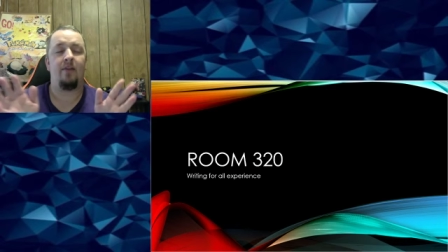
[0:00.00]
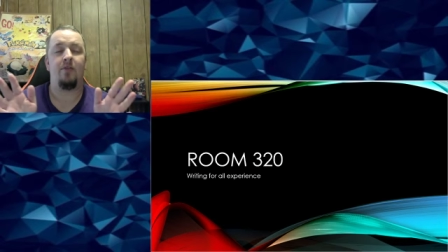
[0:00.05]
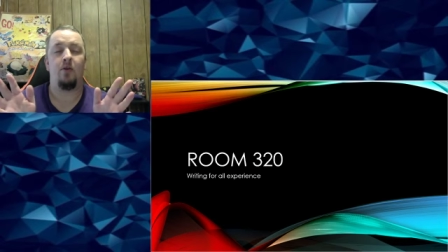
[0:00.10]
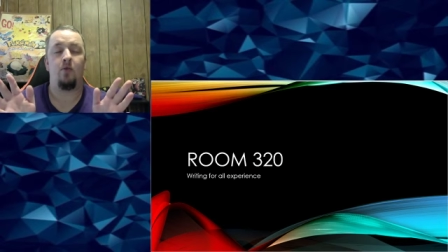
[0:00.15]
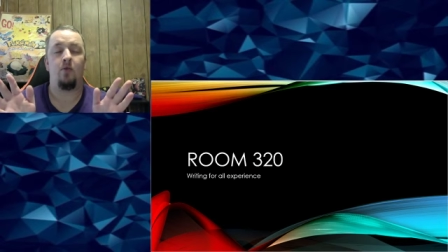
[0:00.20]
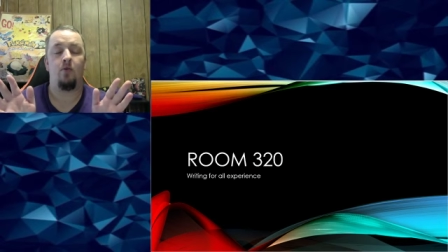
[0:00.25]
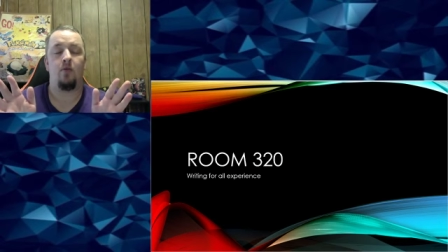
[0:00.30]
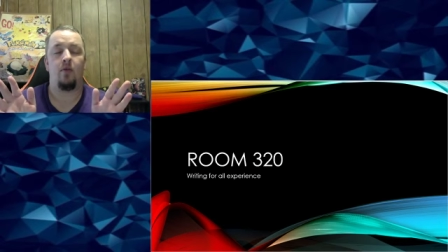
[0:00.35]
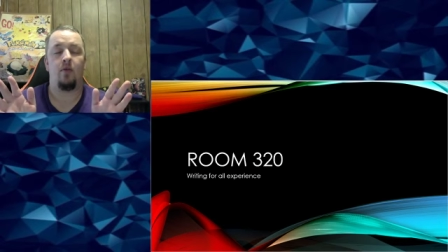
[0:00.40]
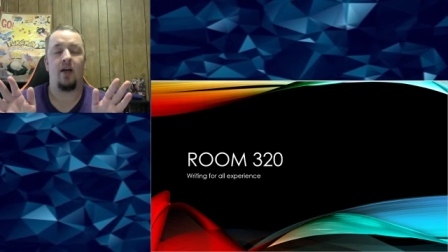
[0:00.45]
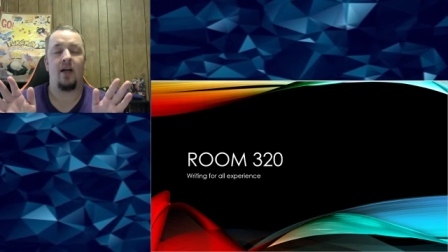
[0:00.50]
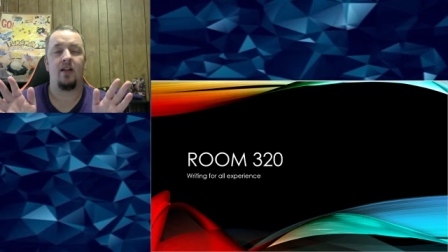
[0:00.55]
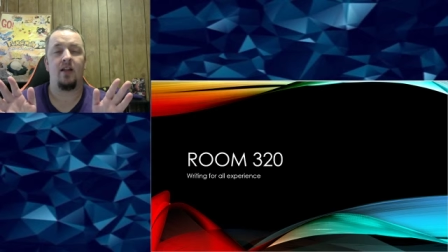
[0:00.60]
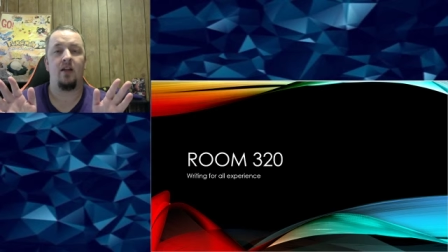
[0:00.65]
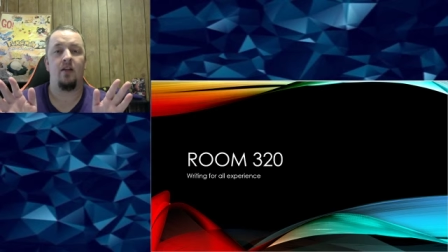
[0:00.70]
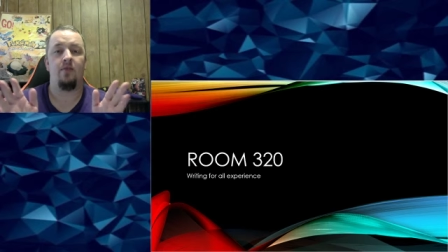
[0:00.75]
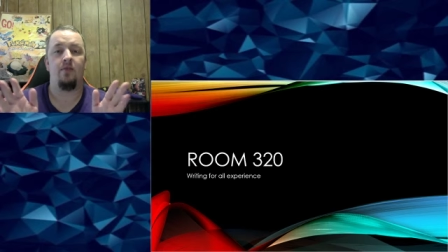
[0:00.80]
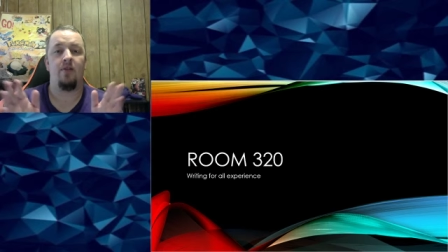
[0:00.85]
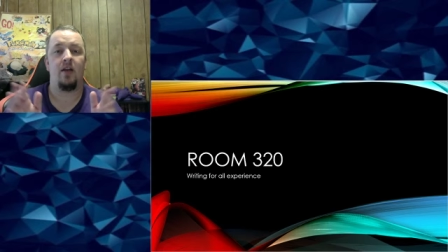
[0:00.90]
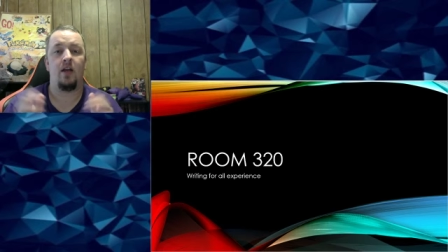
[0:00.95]
you like
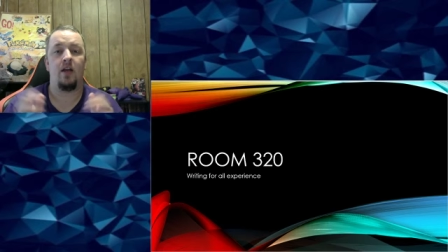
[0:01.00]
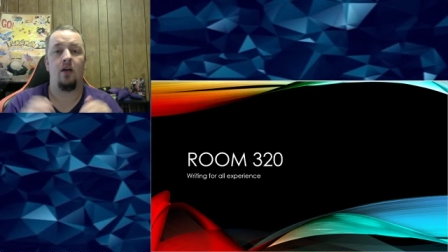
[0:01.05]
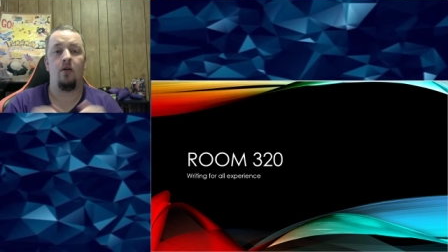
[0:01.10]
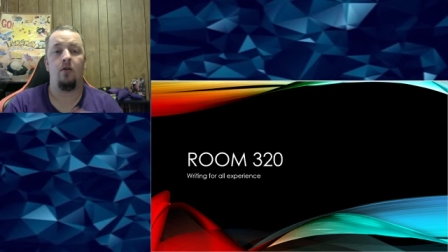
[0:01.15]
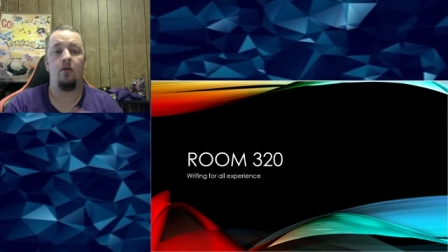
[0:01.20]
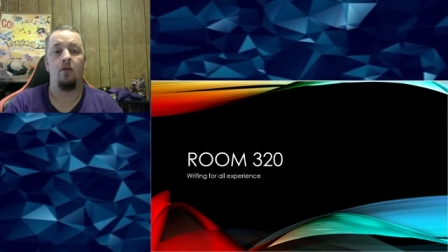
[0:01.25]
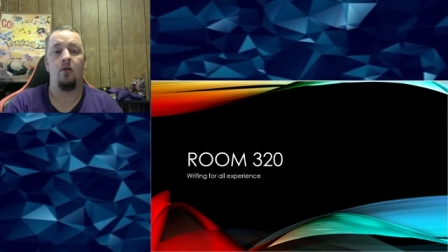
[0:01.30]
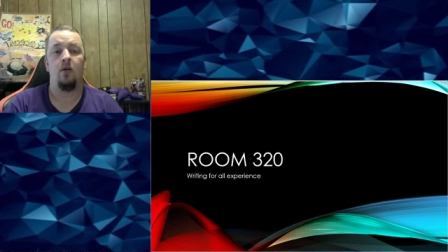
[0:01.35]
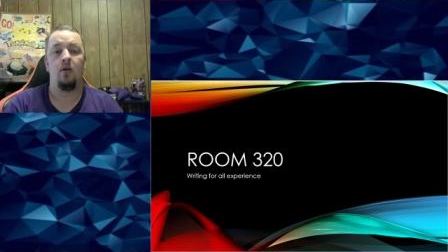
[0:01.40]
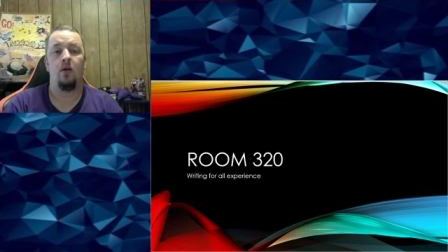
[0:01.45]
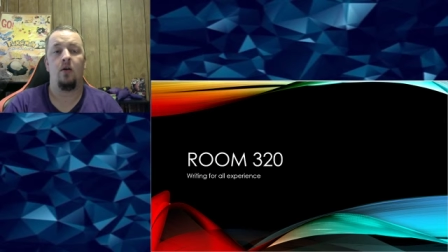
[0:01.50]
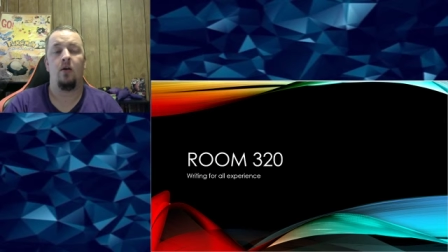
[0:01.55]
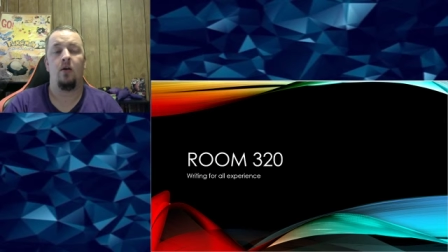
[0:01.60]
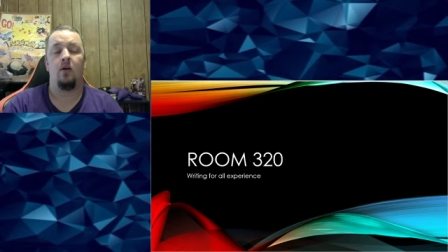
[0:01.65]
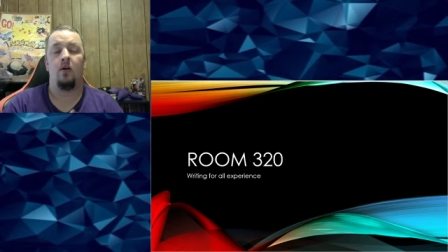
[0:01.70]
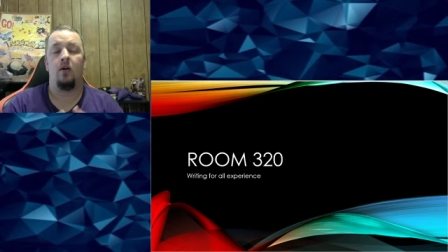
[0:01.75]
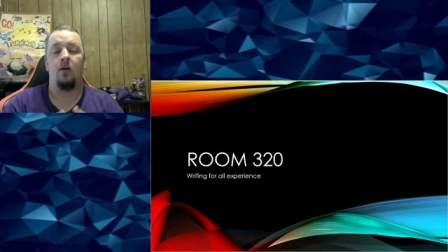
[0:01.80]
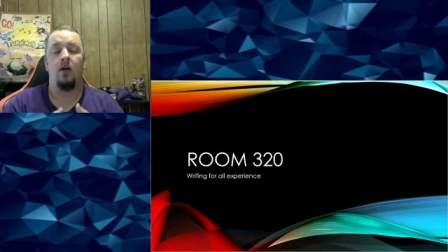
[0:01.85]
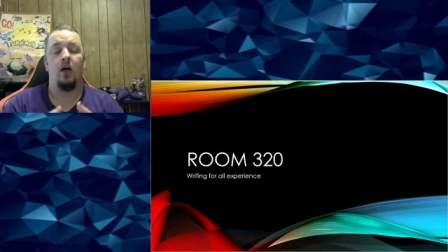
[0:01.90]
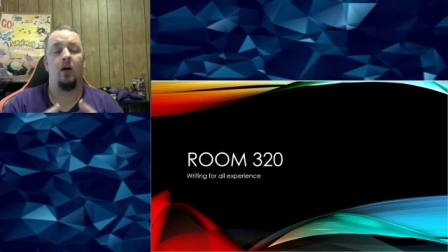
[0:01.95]
this video,
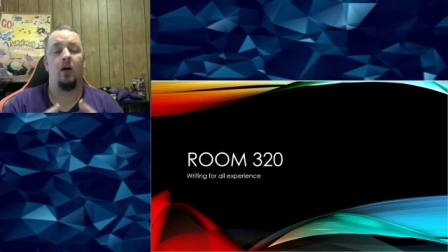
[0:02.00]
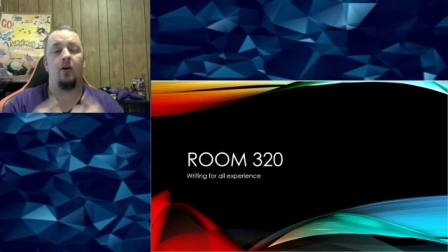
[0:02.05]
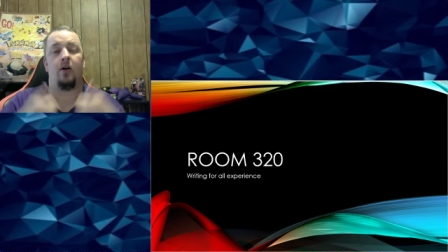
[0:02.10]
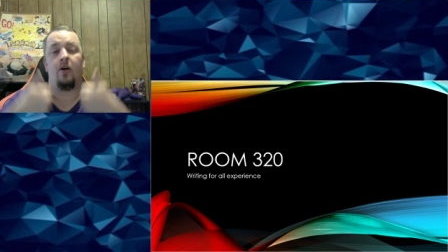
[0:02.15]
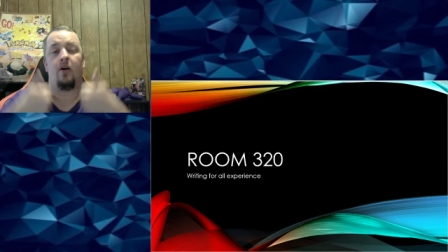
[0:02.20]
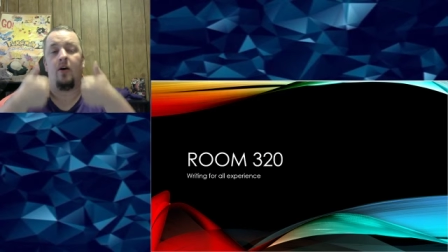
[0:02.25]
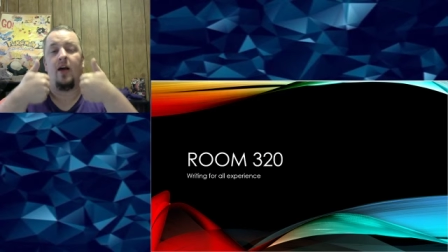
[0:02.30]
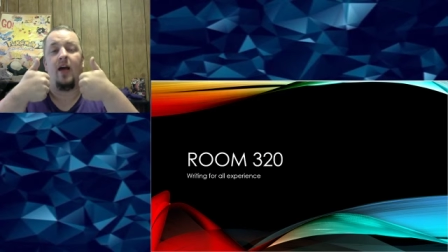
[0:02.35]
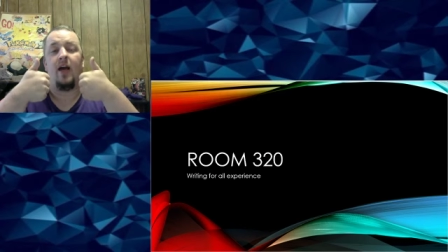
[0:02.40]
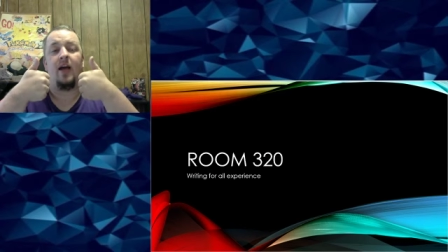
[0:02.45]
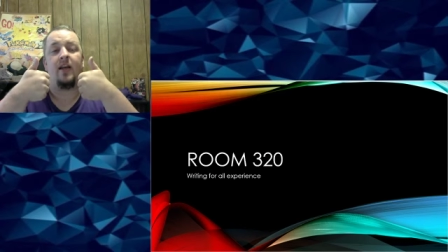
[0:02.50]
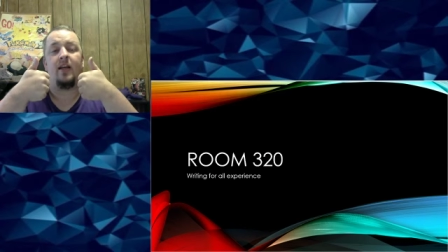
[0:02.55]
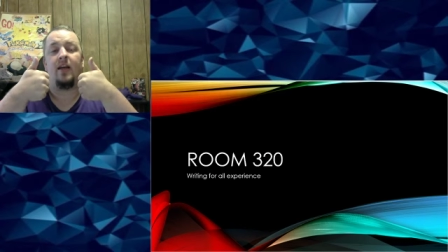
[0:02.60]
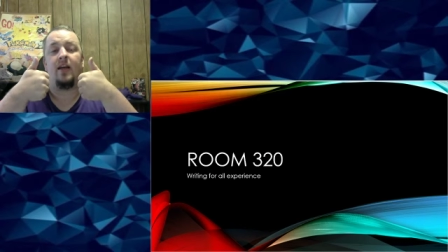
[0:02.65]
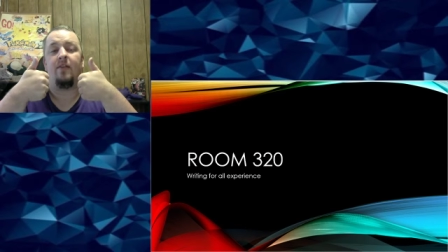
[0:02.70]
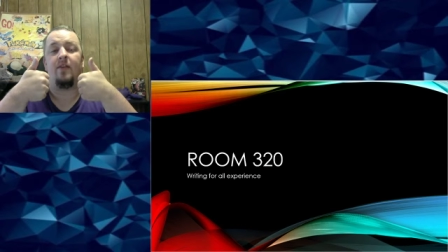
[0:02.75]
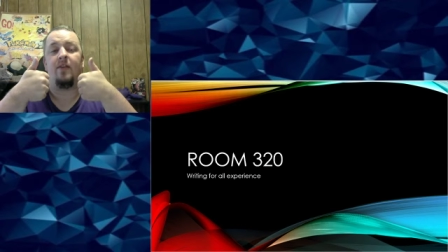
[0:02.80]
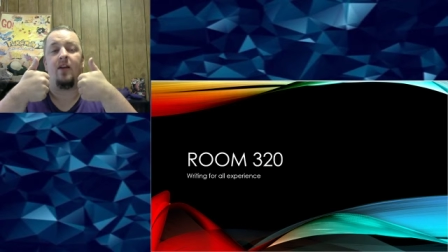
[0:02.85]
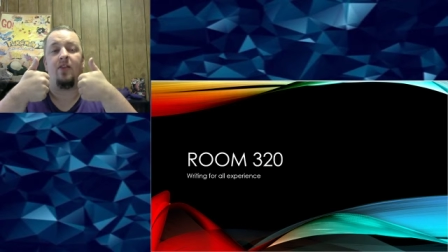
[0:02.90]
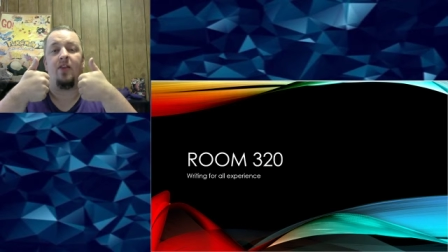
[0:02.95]
go ahead,
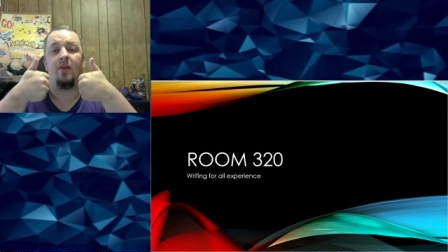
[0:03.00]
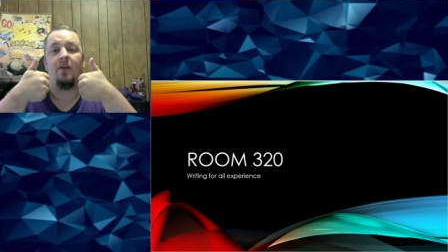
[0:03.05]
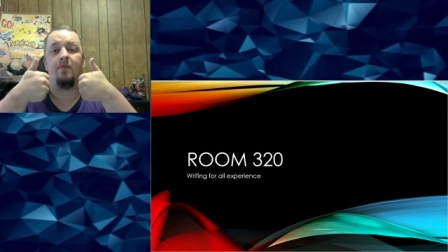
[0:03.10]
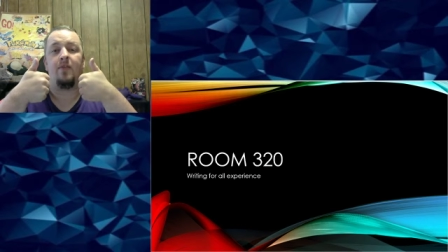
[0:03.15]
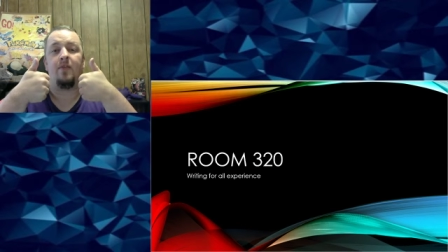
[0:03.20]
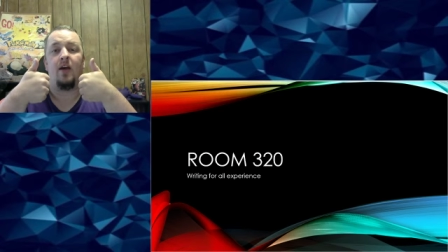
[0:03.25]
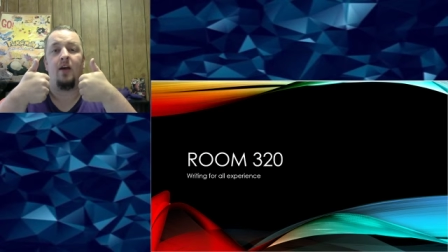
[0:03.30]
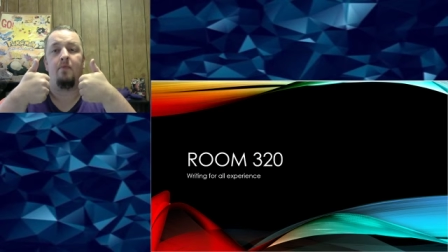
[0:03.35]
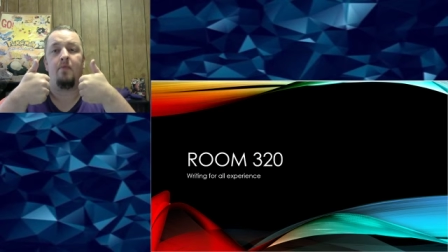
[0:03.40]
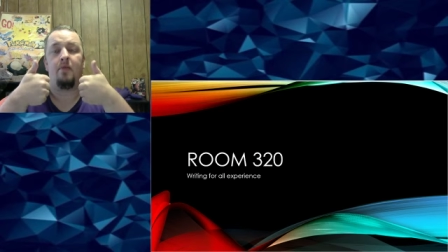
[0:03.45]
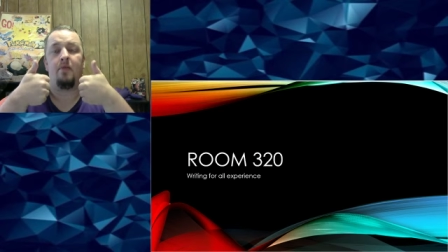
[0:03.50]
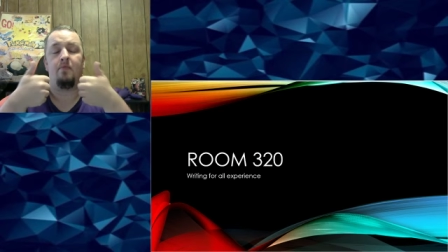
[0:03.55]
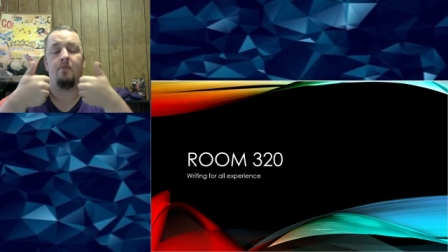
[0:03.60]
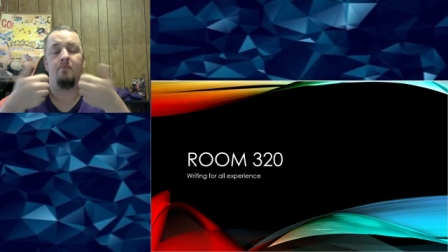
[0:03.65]
give it a thumbs up.